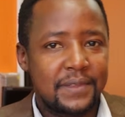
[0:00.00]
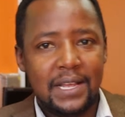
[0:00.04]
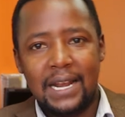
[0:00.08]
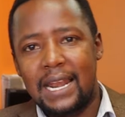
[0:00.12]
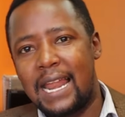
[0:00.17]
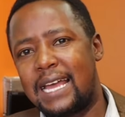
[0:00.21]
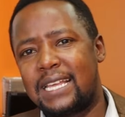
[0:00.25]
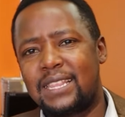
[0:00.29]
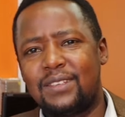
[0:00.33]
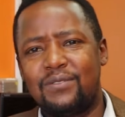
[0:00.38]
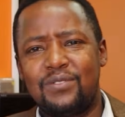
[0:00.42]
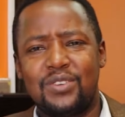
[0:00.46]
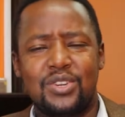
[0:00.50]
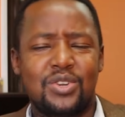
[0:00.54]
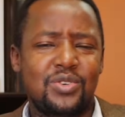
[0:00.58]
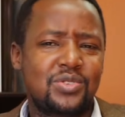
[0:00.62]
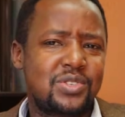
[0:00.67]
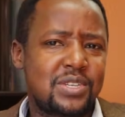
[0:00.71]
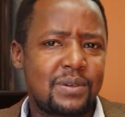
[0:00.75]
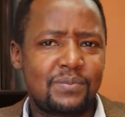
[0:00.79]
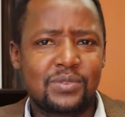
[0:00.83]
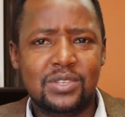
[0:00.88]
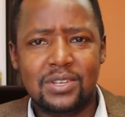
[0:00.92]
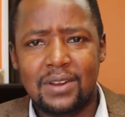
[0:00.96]
Like the video,
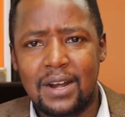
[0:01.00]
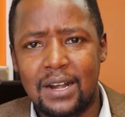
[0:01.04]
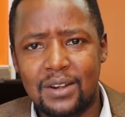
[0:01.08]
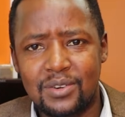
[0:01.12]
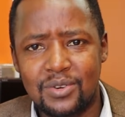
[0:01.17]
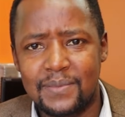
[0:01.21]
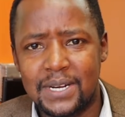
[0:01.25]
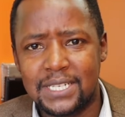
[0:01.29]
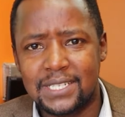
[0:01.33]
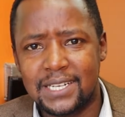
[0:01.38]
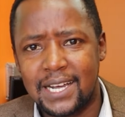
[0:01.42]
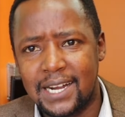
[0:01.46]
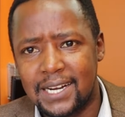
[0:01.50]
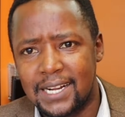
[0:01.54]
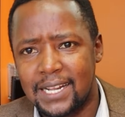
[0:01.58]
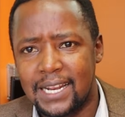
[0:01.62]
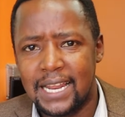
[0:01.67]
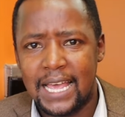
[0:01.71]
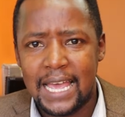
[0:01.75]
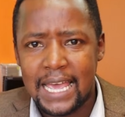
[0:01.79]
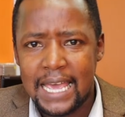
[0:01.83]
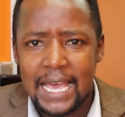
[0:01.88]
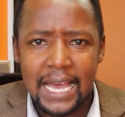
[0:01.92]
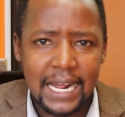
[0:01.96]
subscribe to my channel,
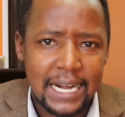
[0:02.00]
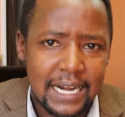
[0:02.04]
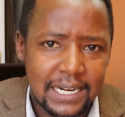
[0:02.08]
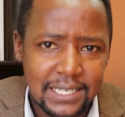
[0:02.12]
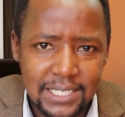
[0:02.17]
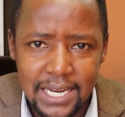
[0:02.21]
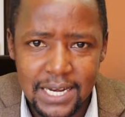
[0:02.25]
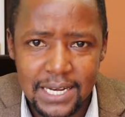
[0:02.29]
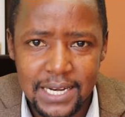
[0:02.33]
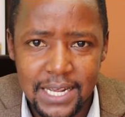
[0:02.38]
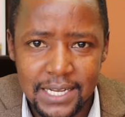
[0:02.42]
and until